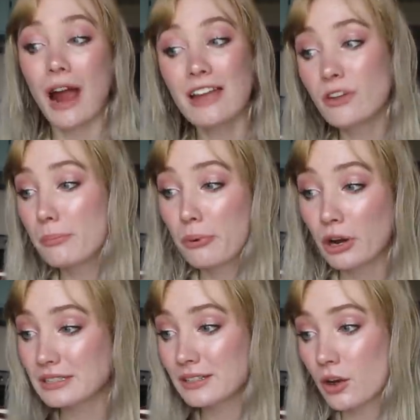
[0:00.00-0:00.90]
Private
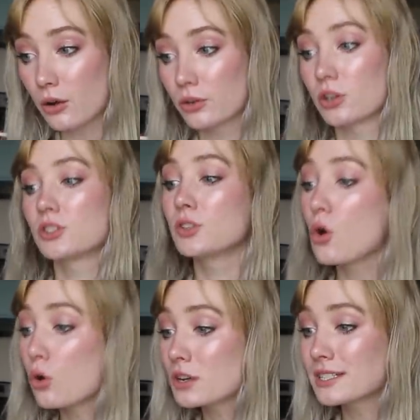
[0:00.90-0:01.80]
prison owners,
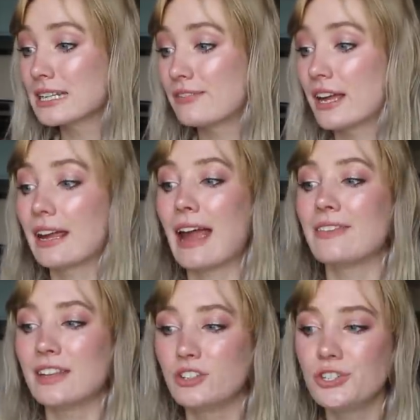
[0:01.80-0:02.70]
CoreCivic,
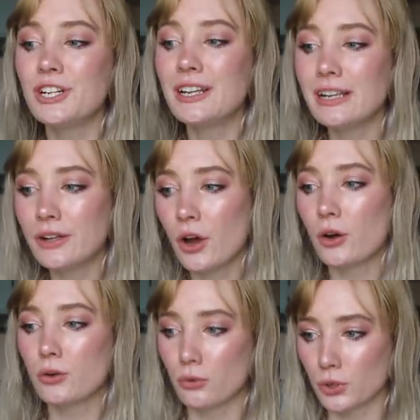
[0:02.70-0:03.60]
and the G E
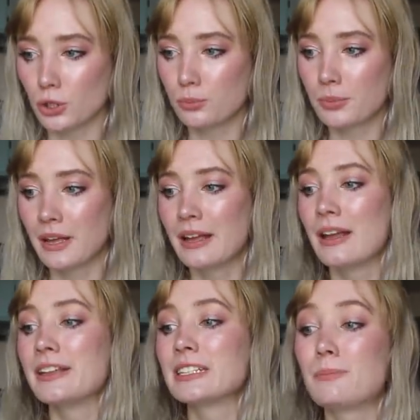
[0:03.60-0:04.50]
O Group
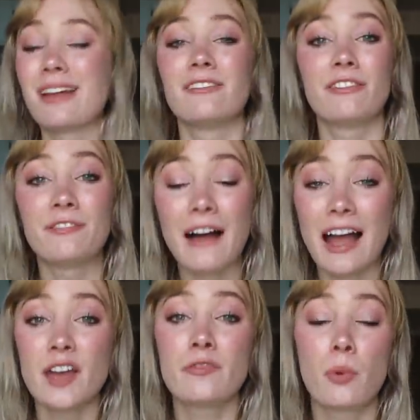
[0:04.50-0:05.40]
spent
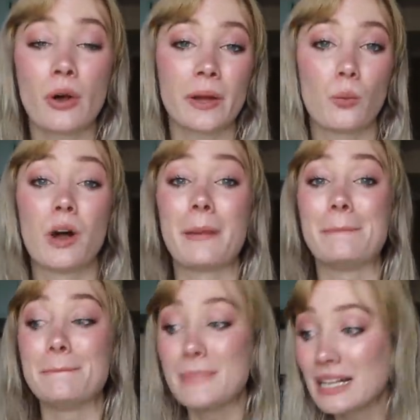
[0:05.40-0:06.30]
five point
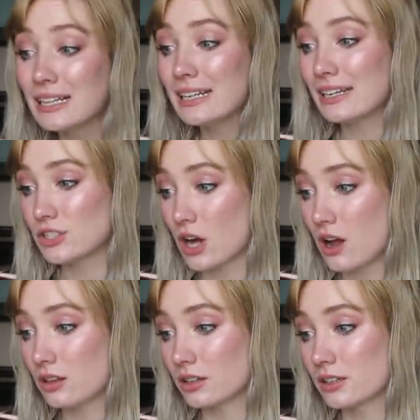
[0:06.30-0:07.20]
one million
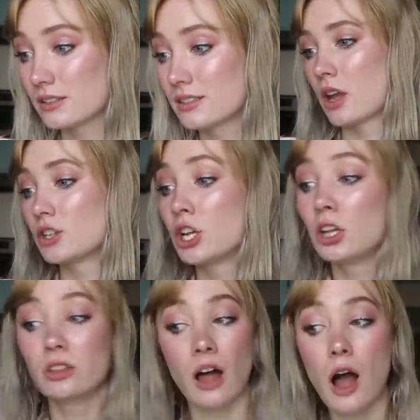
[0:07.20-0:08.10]
dollars to
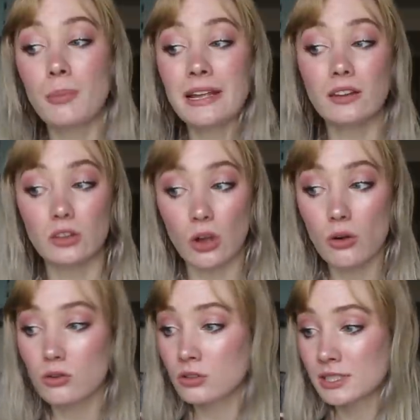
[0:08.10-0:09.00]
lobby
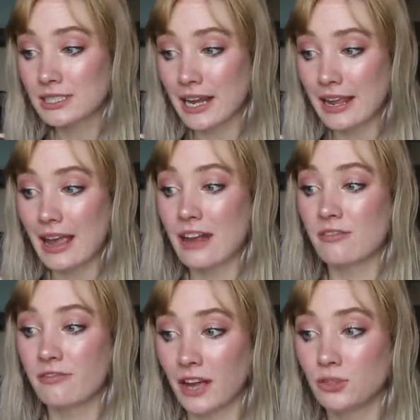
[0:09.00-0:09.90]
local, state, and
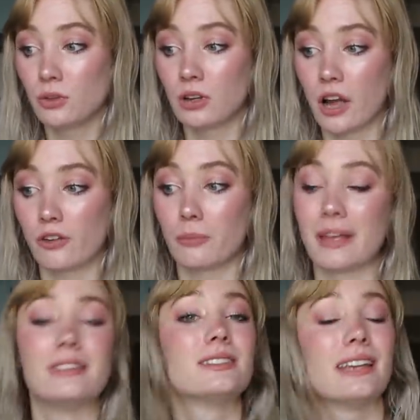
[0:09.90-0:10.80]
federal
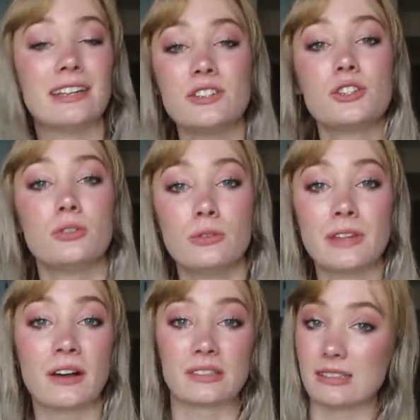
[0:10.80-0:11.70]
governments in two
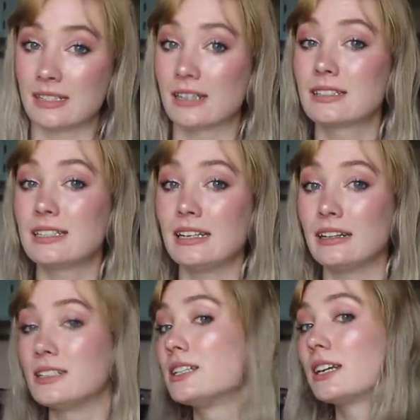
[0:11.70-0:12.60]
thousand
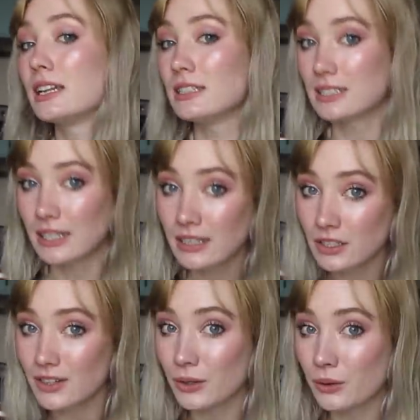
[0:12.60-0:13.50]
sixteen to
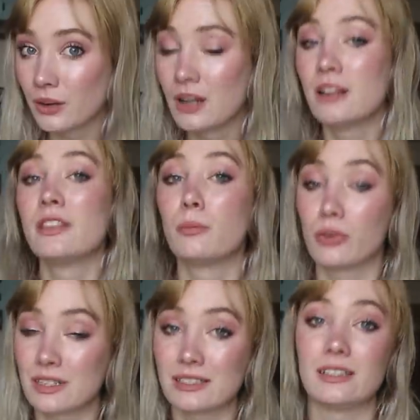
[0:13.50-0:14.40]
continue the
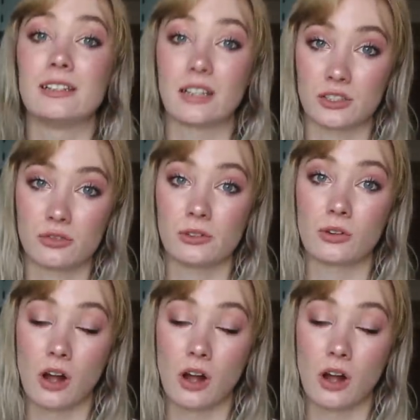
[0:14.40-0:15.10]
prison industrial